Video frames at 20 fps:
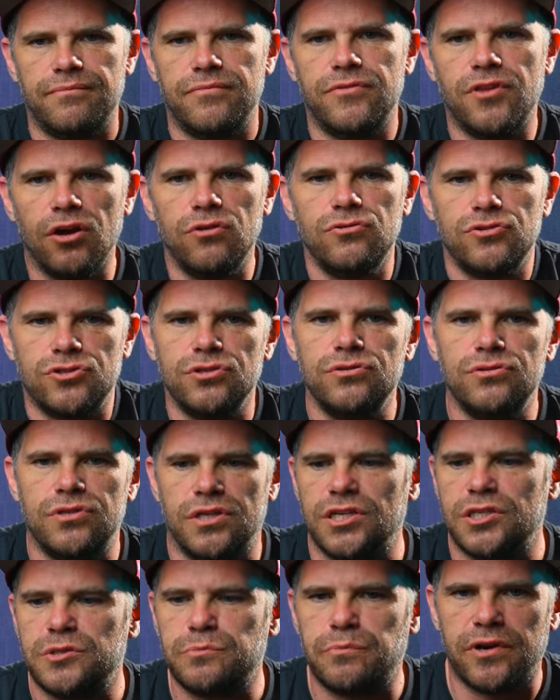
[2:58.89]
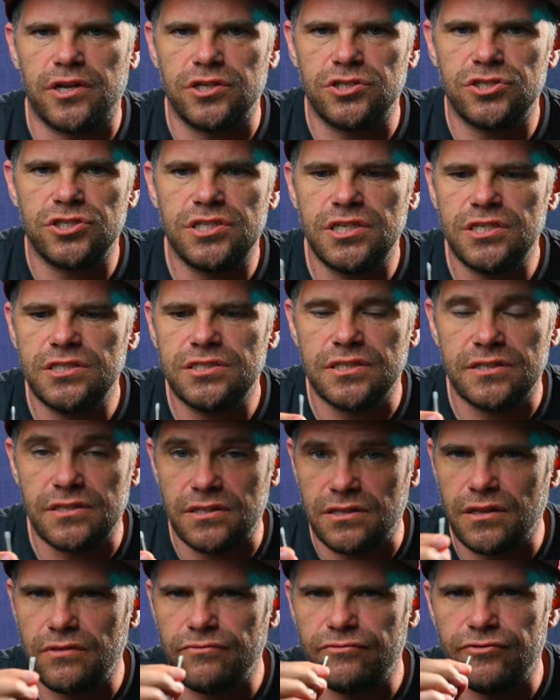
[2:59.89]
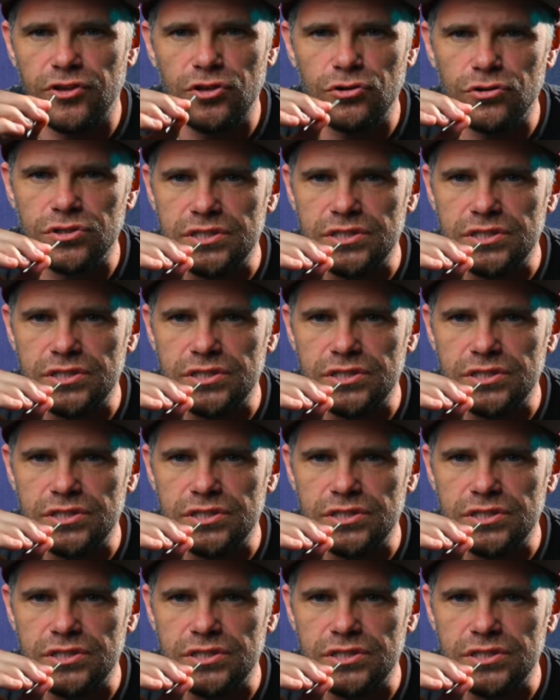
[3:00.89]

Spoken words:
don't do this, but I just need to, for your